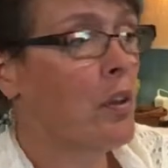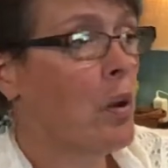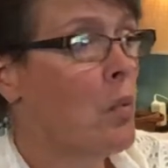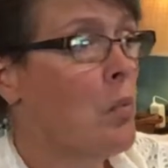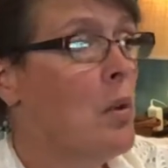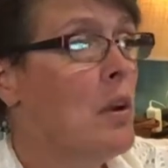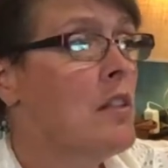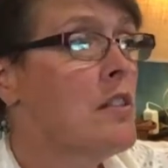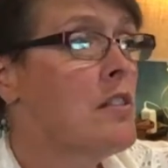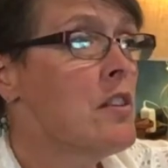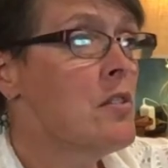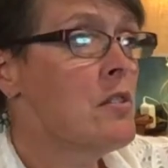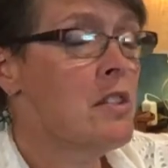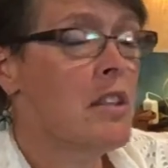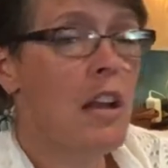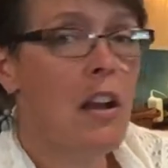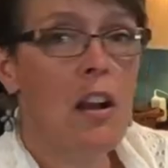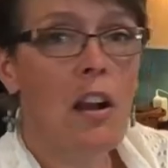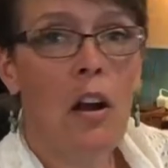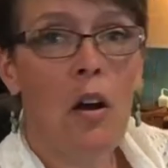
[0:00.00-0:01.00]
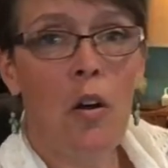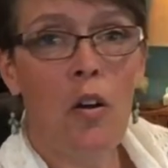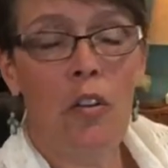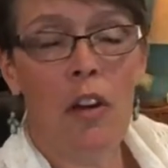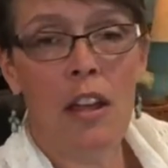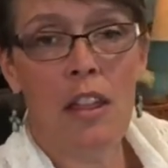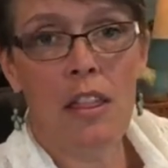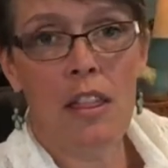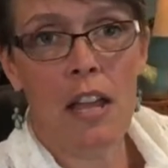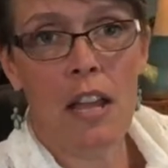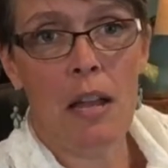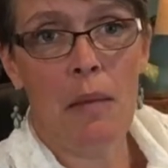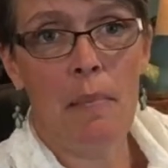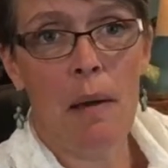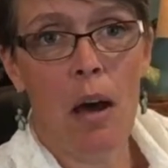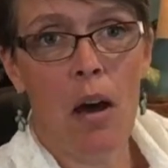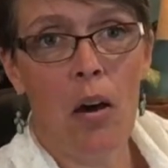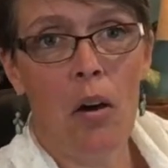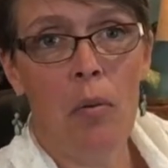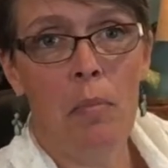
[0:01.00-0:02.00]
With doTerra, a great thing
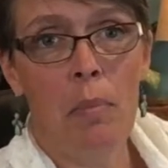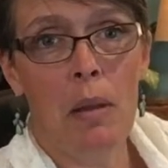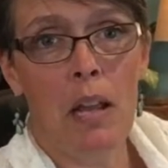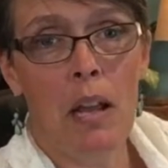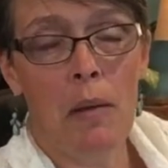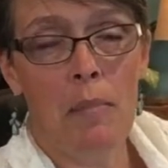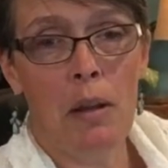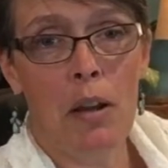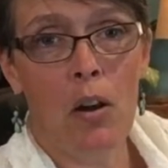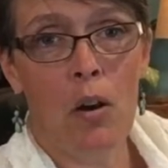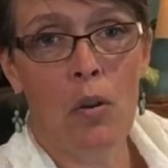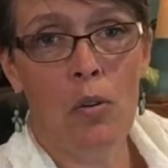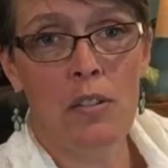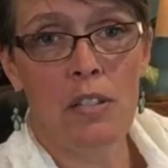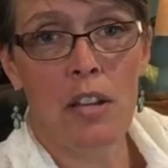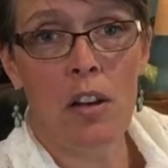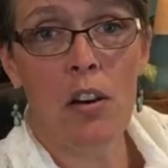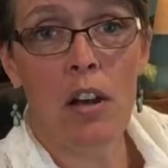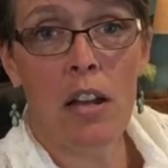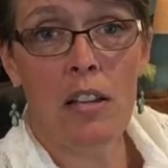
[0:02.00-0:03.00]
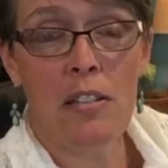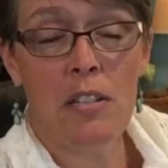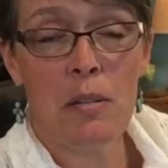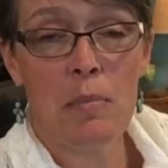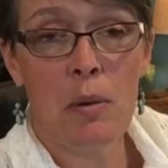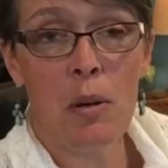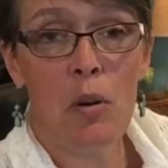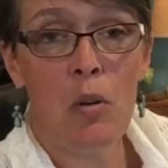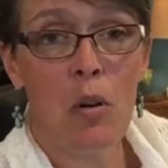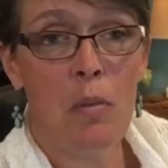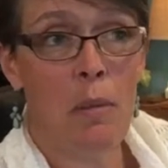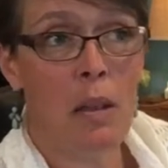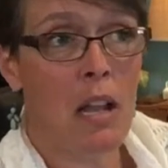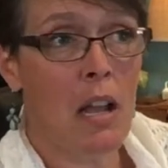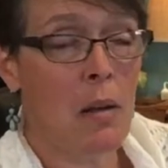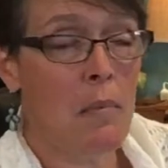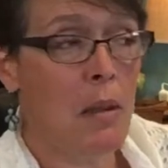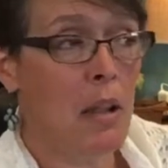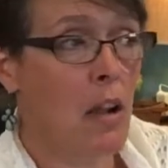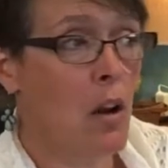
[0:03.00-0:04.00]
about becoming a wholesale customer or
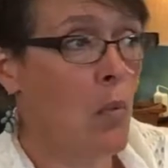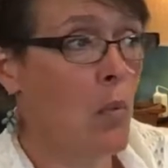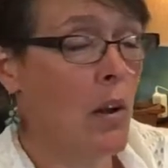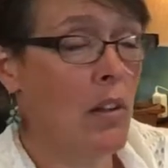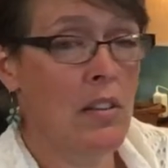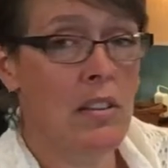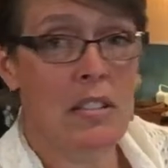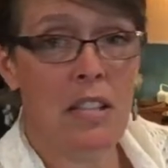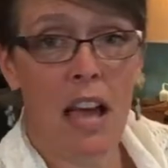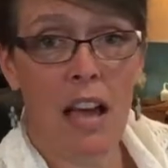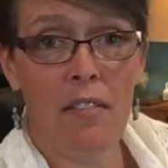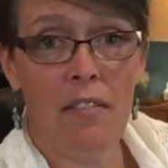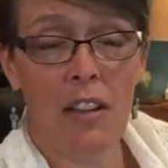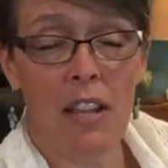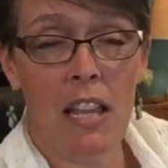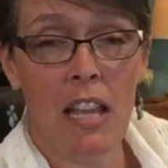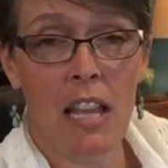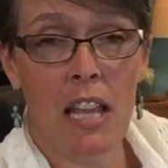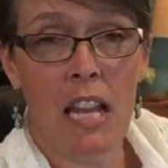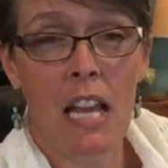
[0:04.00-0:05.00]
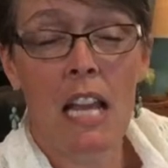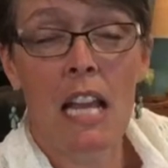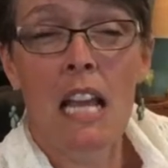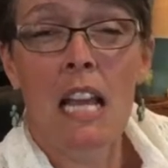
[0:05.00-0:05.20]
becoming a wellness advocate